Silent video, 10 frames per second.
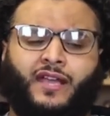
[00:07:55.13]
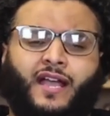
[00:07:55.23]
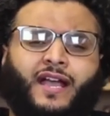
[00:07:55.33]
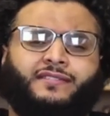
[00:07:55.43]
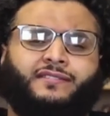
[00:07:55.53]

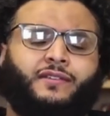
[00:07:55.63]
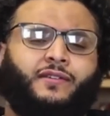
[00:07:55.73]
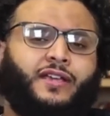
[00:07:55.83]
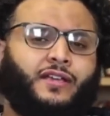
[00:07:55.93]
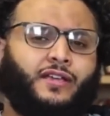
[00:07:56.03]
And
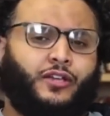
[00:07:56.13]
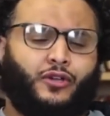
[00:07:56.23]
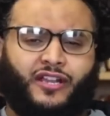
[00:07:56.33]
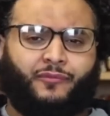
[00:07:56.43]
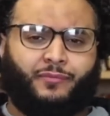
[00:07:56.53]
it
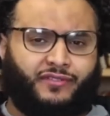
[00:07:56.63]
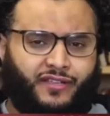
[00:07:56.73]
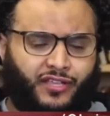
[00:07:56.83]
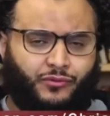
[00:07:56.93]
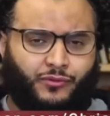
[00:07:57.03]
couldn't have been
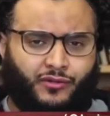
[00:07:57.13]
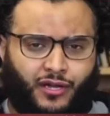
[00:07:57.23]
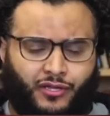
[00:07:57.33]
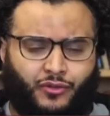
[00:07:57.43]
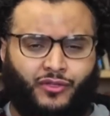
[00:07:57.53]
the case, we would
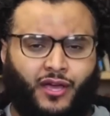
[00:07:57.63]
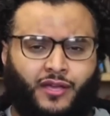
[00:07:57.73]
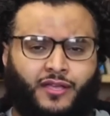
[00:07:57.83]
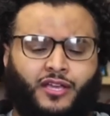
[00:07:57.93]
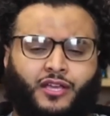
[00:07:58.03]
argue,
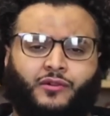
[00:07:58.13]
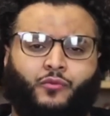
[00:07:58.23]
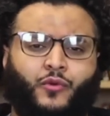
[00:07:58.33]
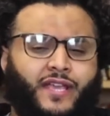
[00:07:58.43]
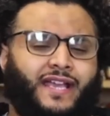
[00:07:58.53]
that
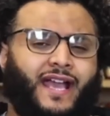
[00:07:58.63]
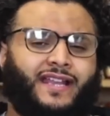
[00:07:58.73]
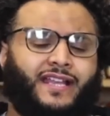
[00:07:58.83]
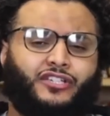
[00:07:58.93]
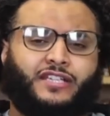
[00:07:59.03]
we
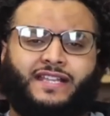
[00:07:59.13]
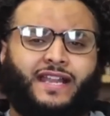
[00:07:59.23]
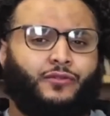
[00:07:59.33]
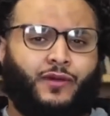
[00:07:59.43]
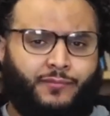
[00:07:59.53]
can actually in
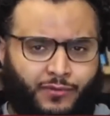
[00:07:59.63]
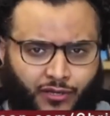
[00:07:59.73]
any way be,